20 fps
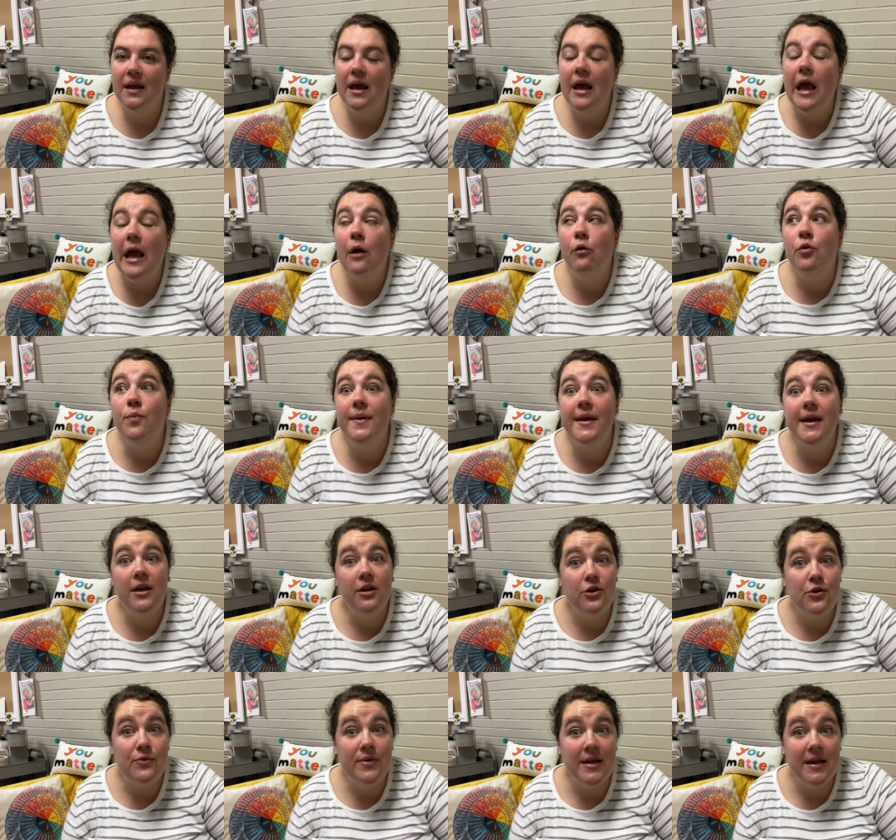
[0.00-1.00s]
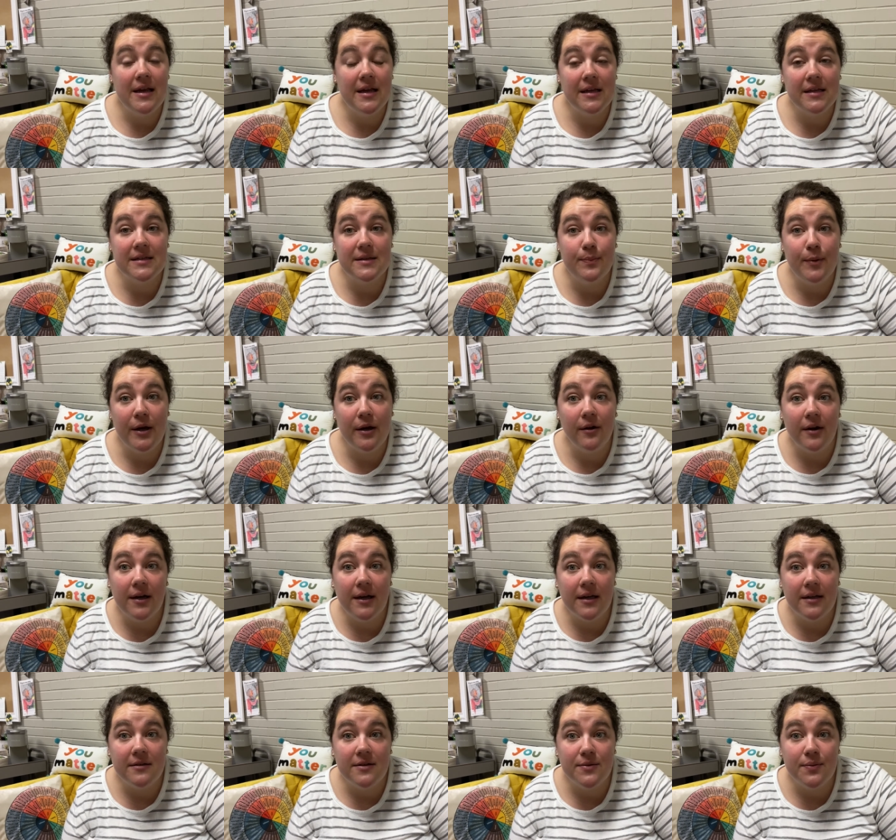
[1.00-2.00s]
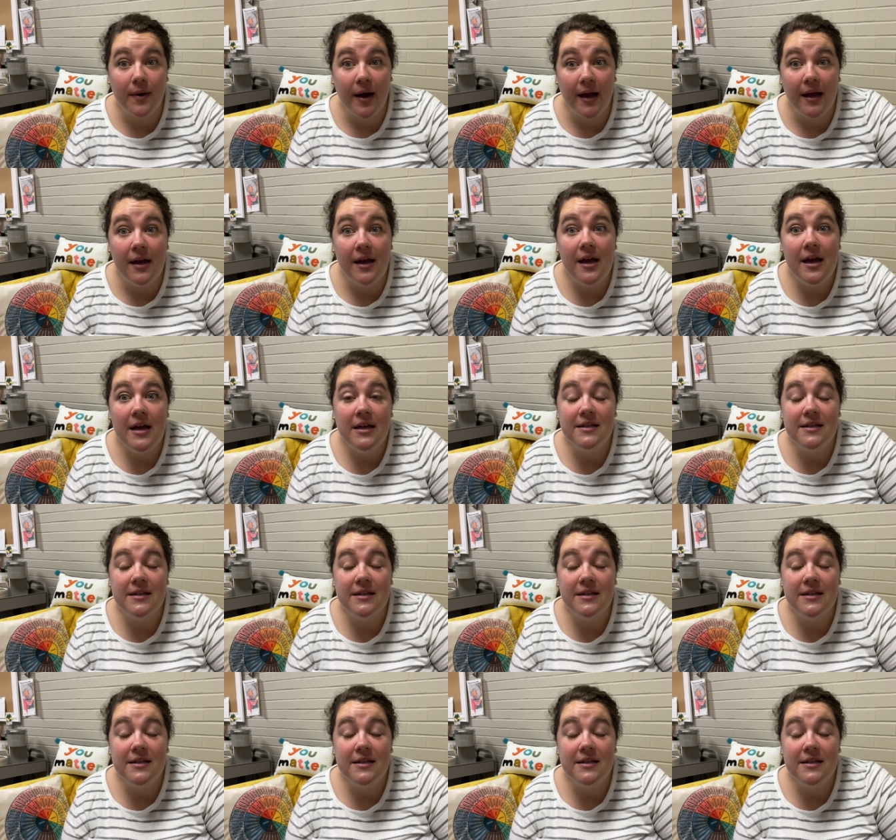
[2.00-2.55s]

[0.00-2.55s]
It would be a unique experience, right?